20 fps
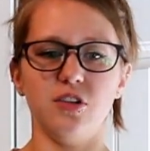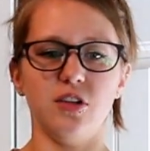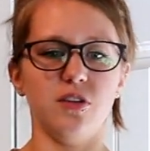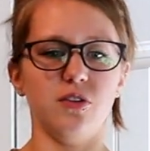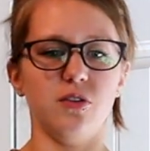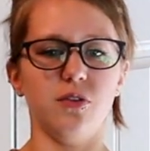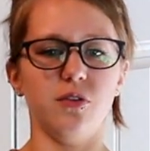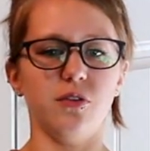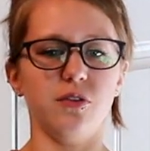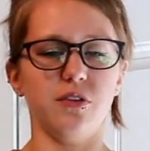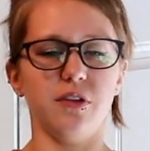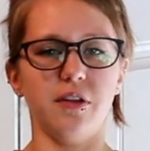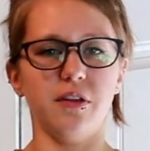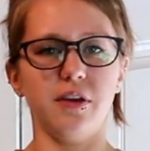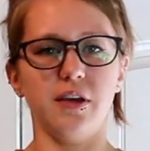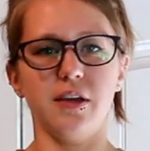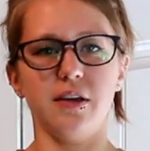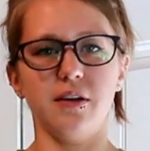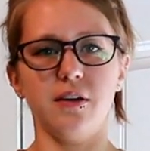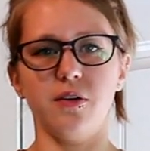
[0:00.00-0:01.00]
gentle or
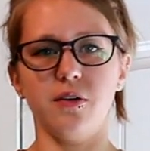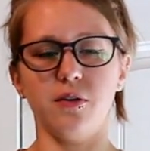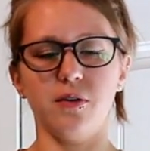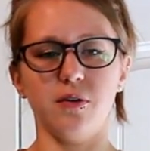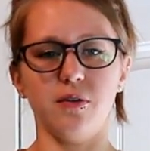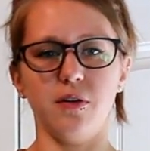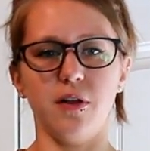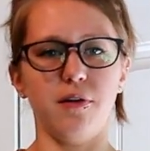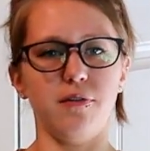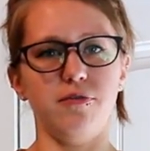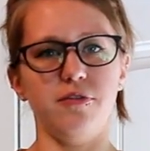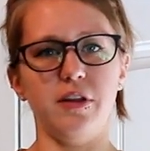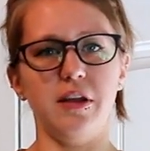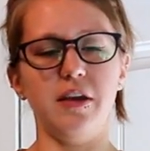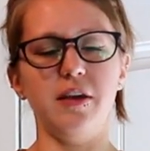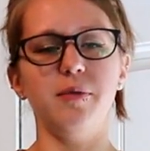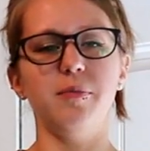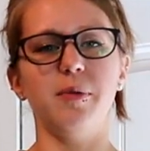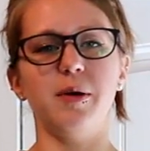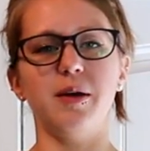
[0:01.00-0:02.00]
delicate or
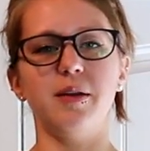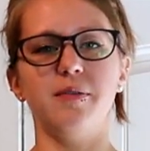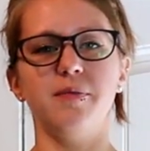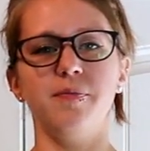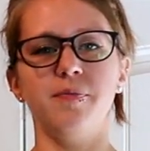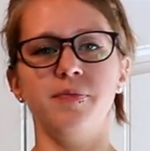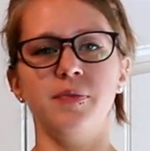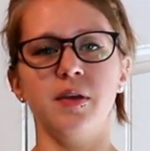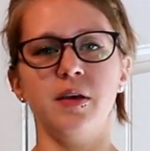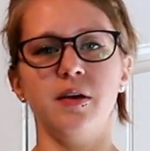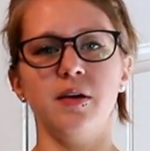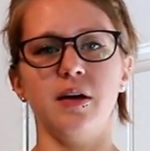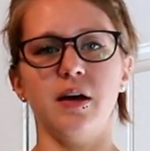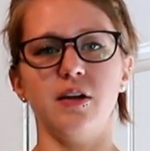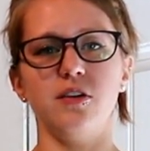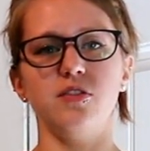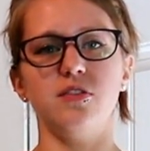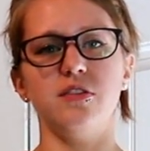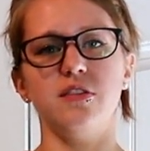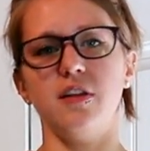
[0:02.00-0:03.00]
lovely, but
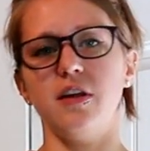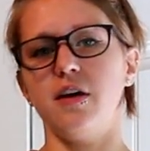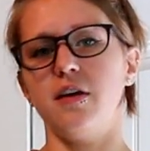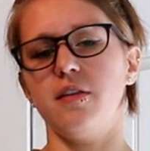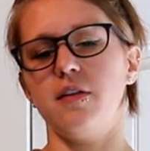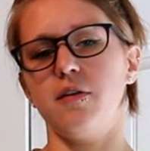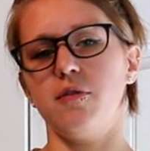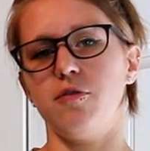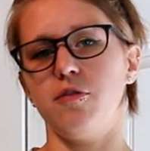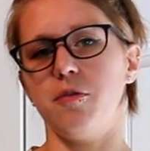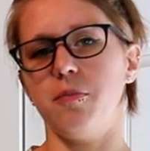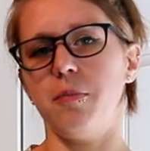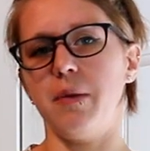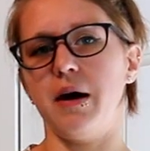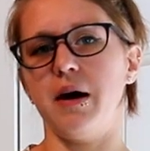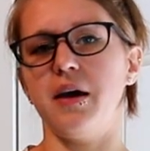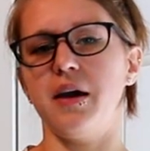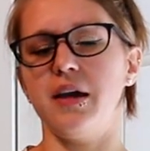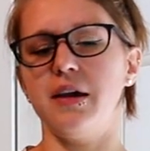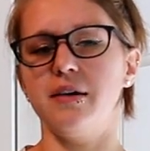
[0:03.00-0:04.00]
I just think that for
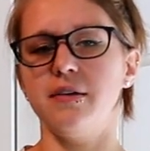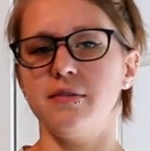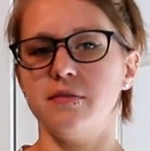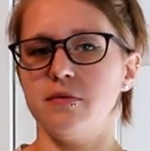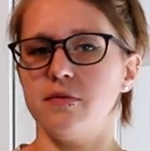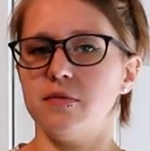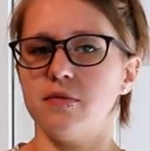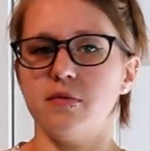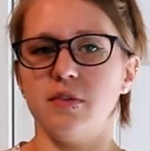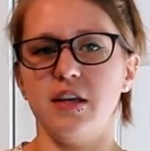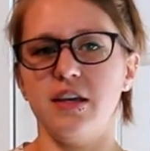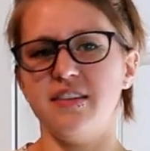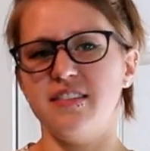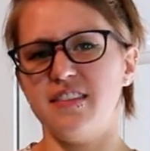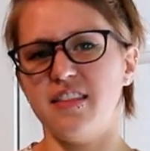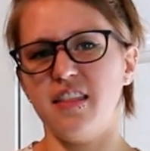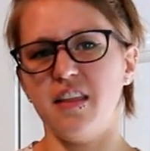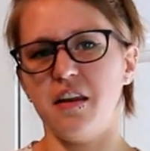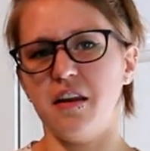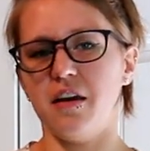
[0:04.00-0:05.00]
my
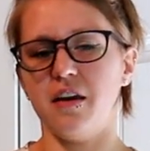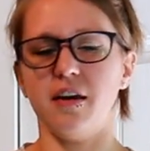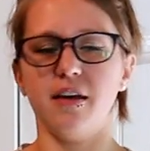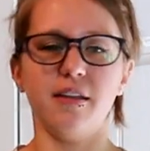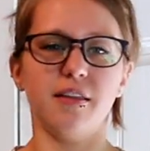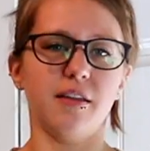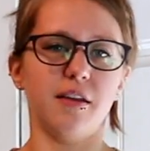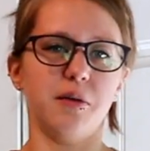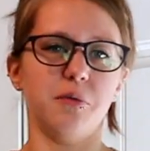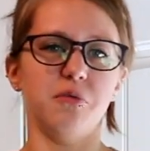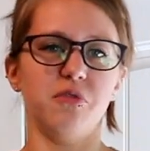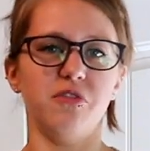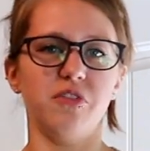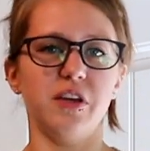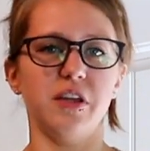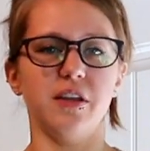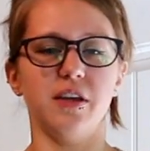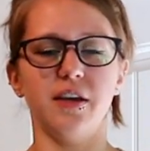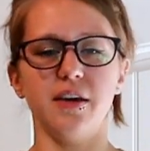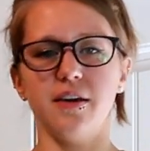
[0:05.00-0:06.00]
aesthetic that I'm
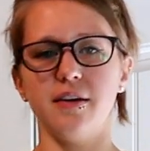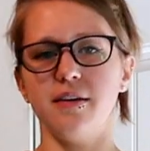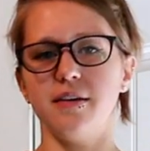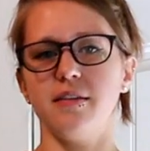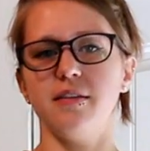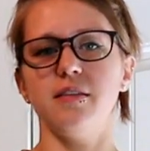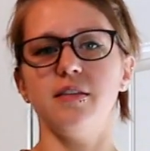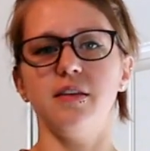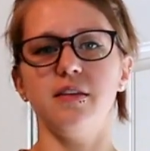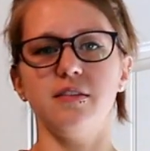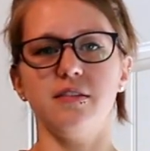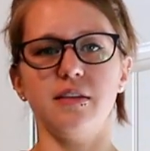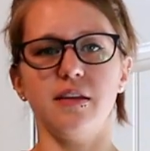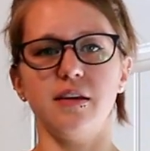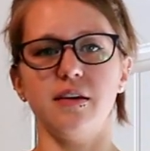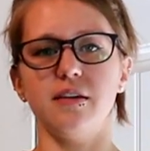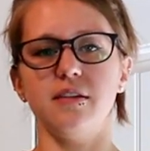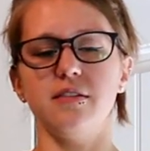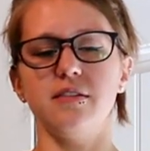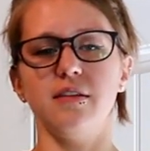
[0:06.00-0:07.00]
feeling these
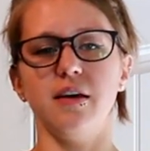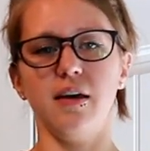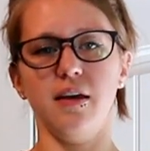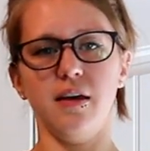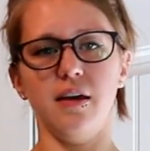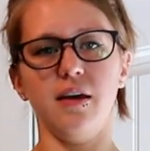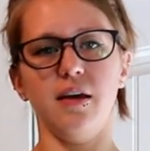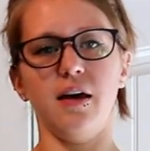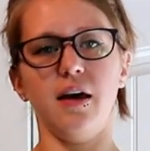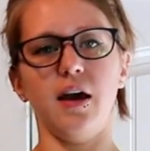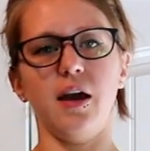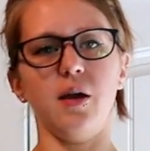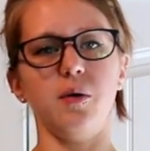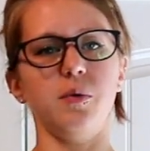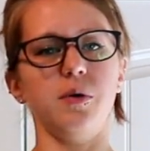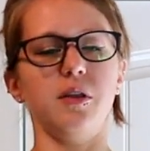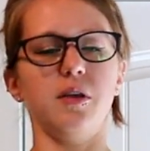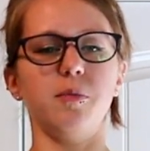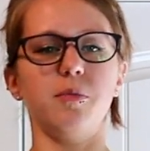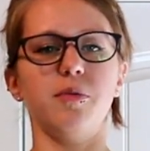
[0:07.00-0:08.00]
days,
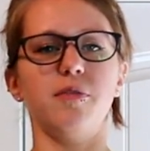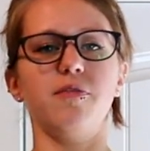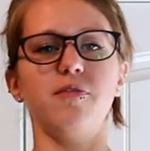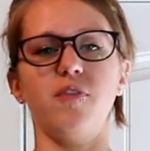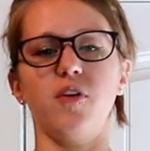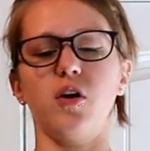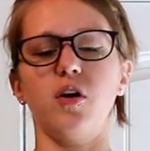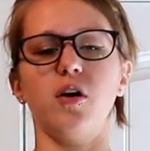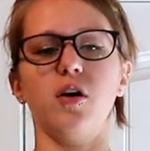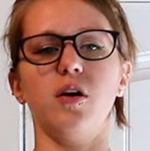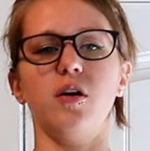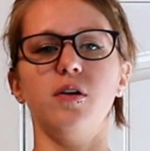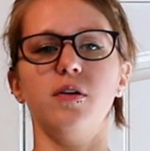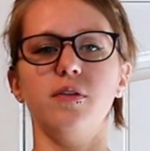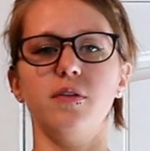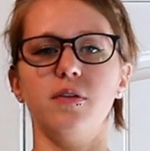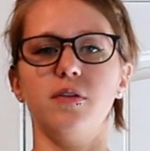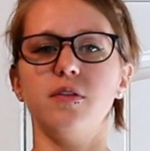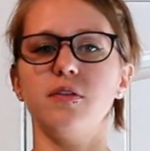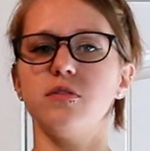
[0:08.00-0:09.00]
I really prefer
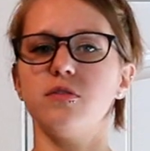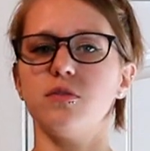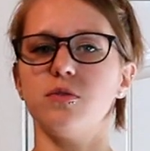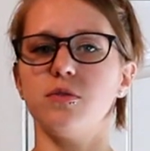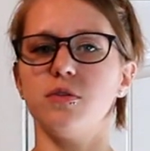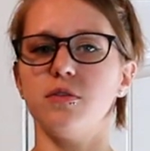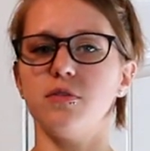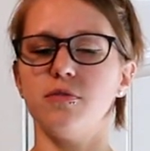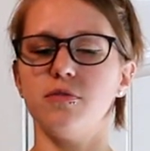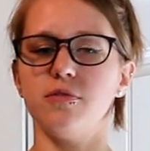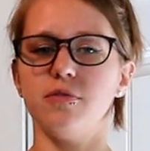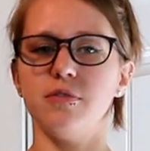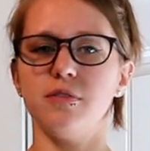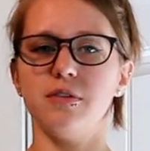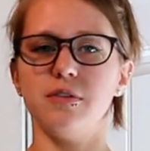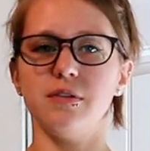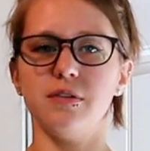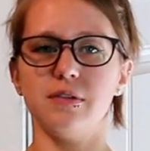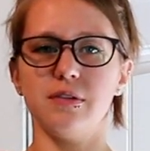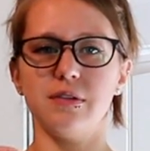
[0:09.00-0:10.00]
the sort of
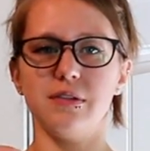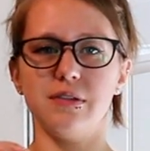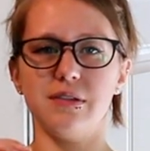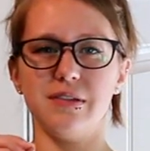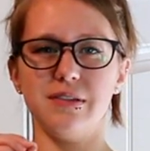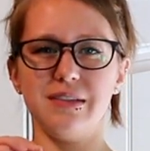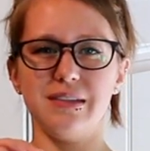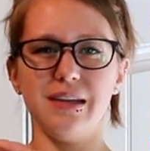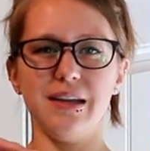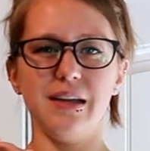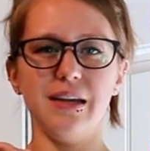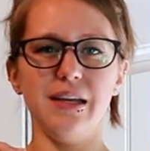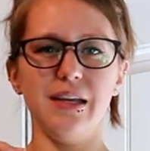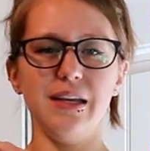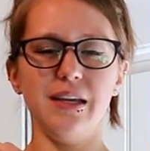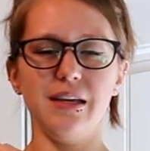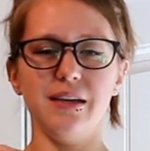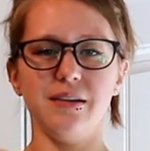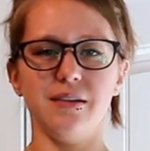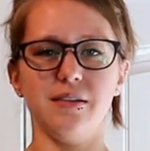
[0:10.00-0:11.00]

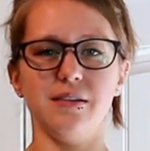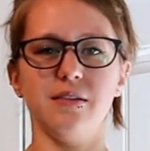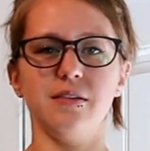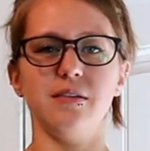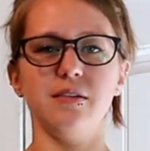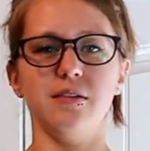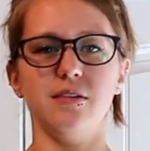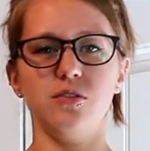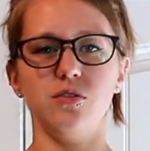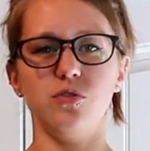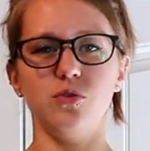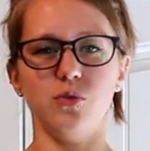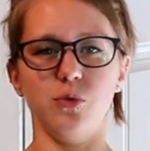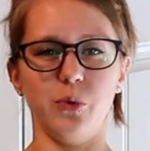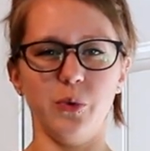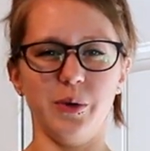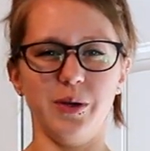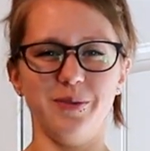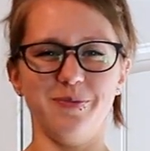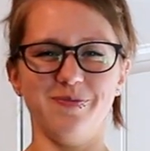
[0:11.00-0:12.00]
tiny
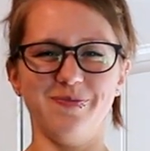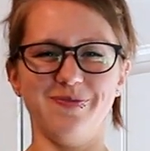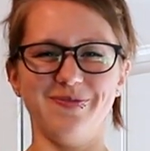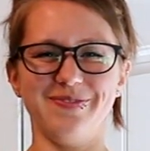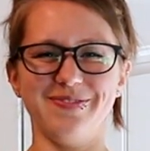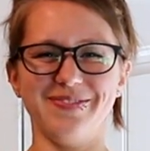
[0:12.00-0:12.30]
jewelry.